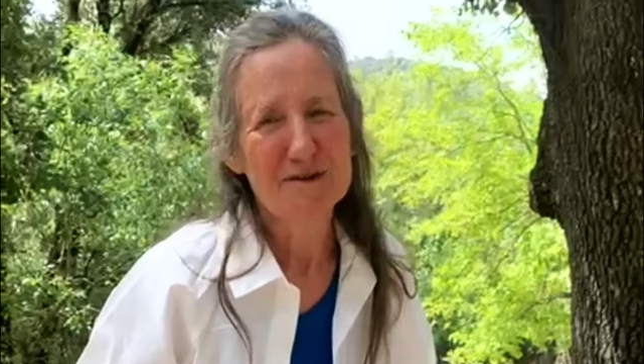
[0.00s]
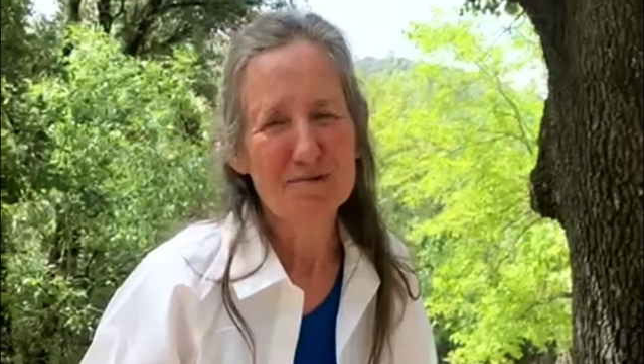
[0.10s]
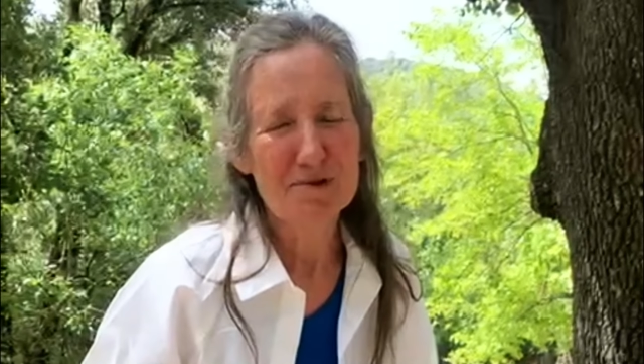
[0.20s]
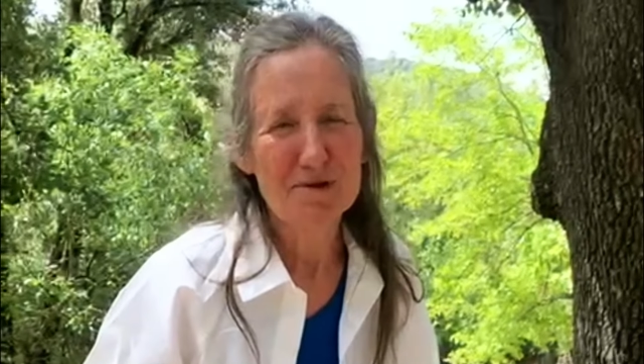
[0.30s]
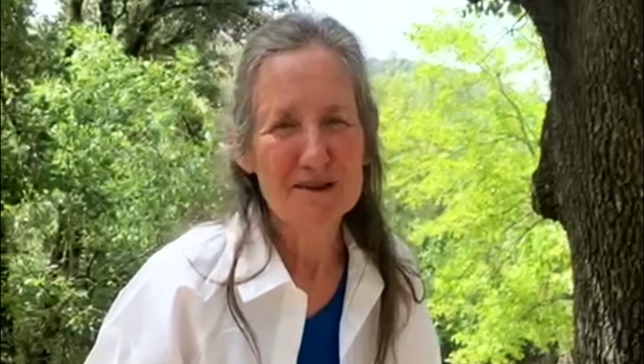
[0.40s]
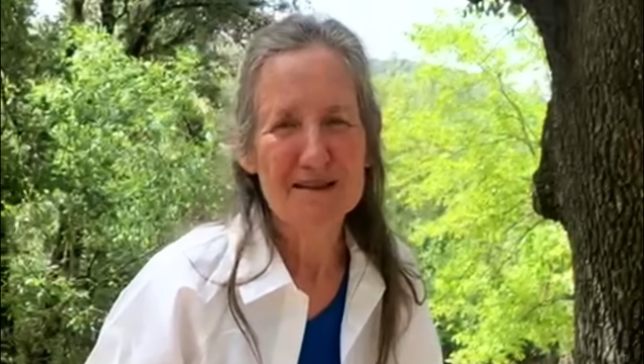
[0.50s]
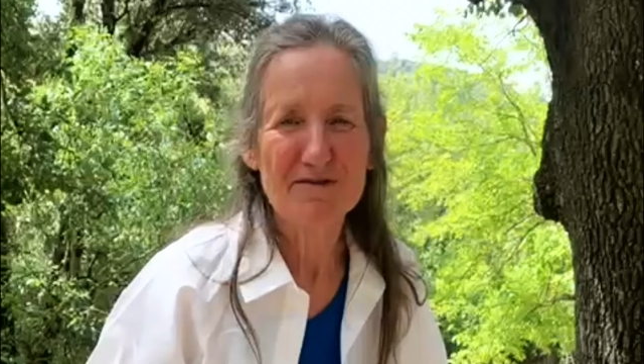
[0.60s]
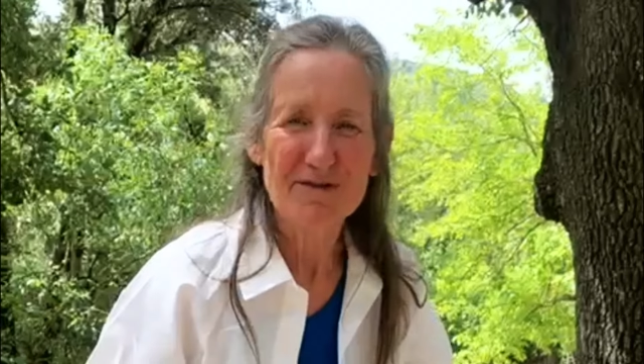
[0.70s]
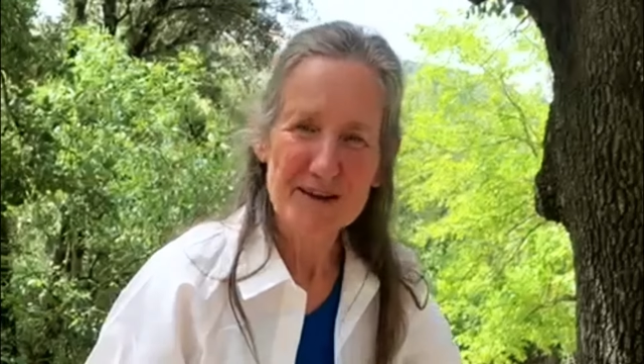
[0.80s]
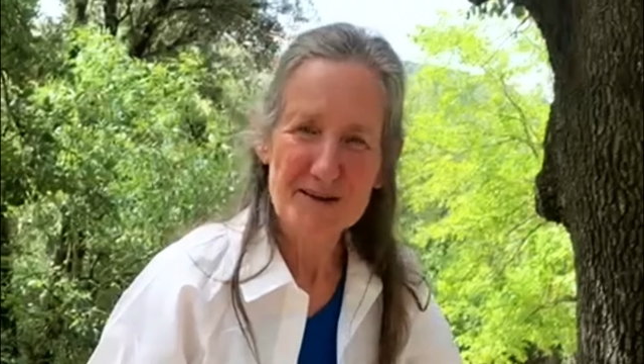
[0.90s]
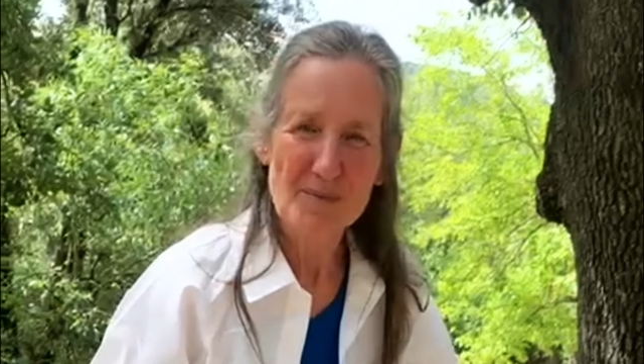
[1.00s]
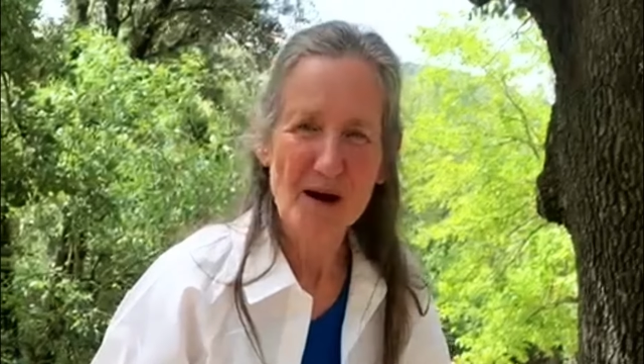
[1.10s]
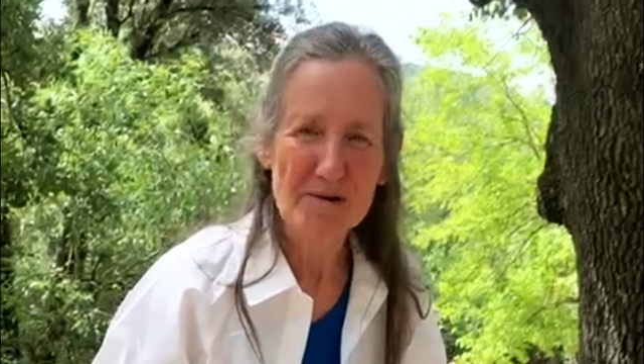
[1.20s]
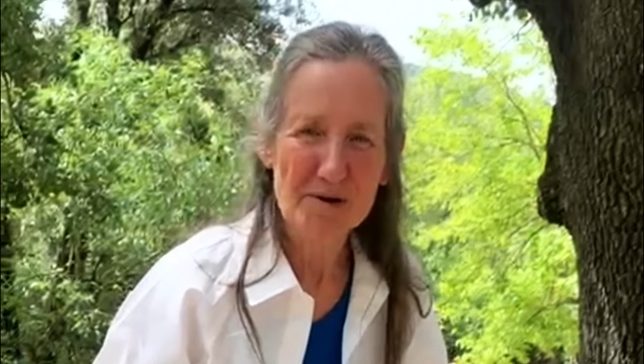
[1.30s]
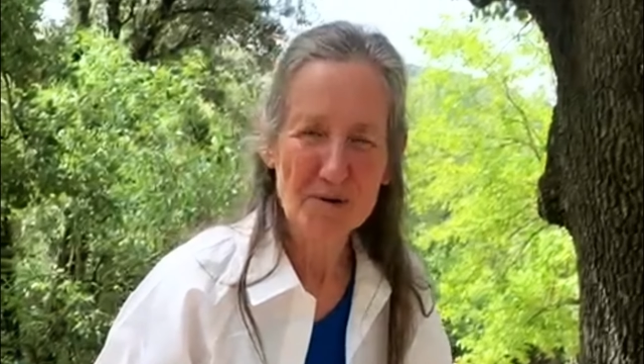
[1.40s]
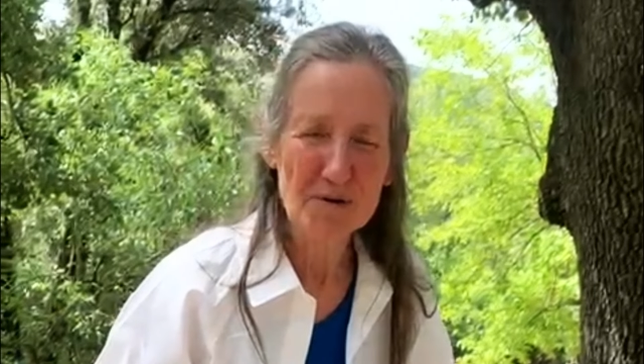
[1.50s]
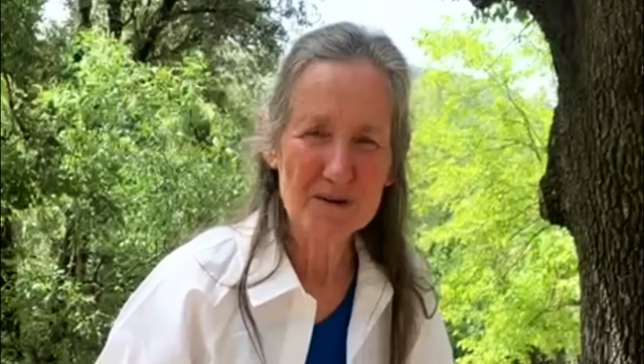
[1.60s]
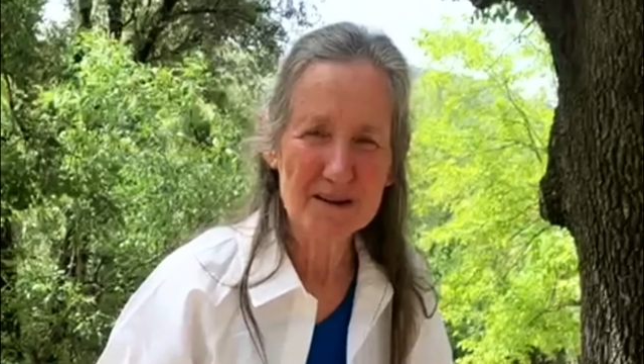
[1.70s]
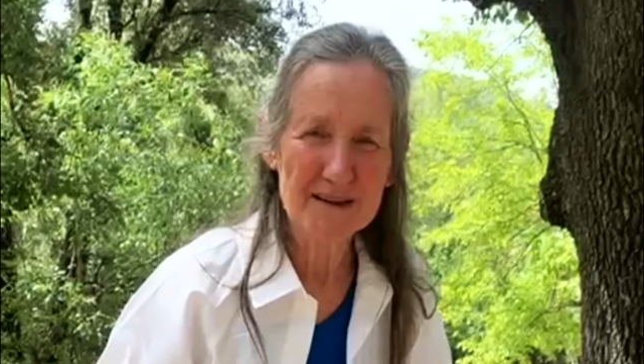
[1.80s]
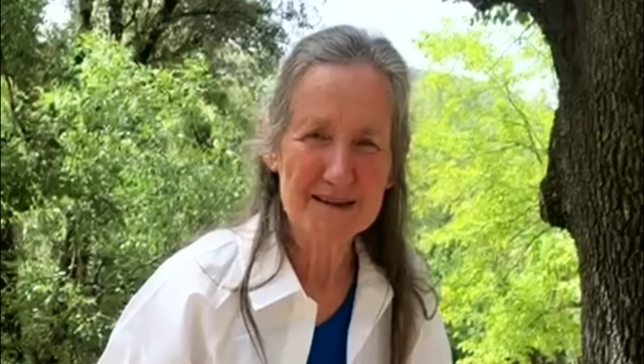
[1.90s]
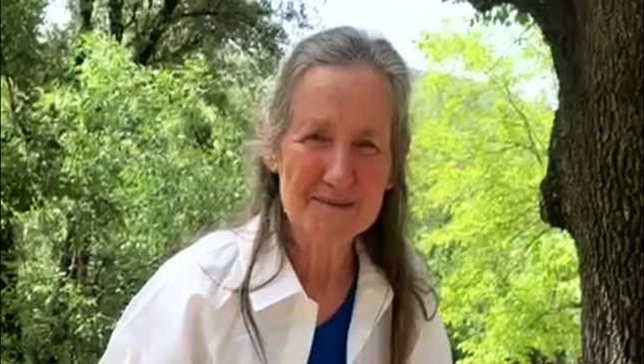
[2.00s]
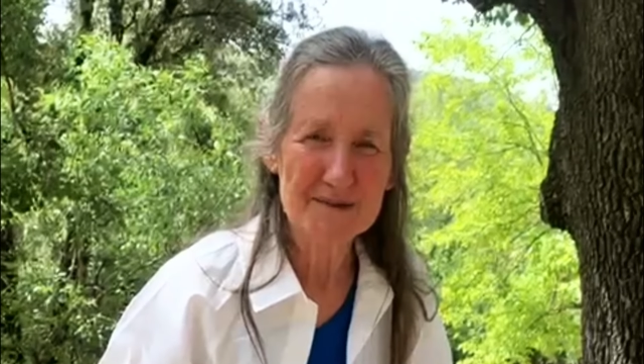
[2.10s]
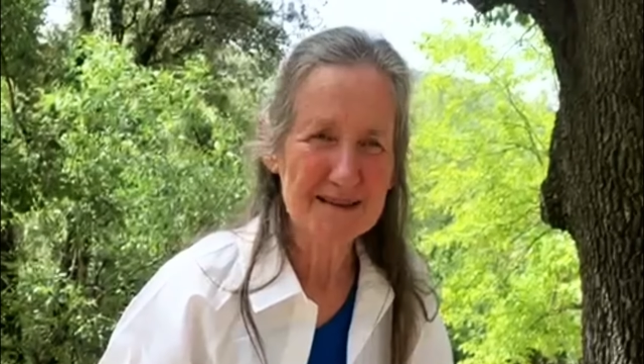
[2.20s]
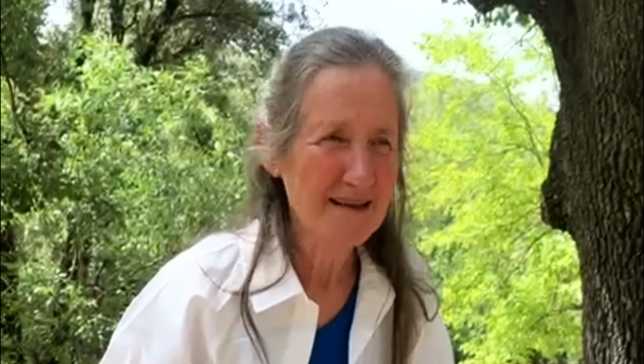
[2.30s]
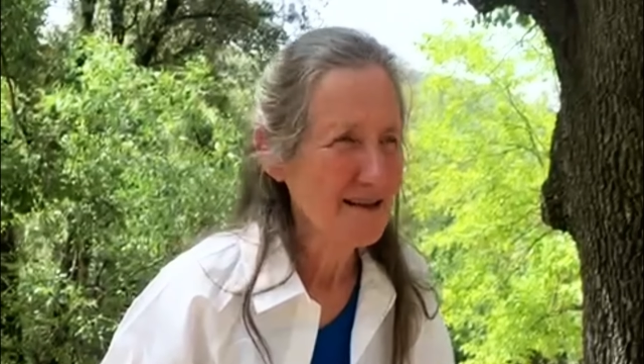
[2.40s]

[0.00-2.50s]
the roots to feed the microorganisms.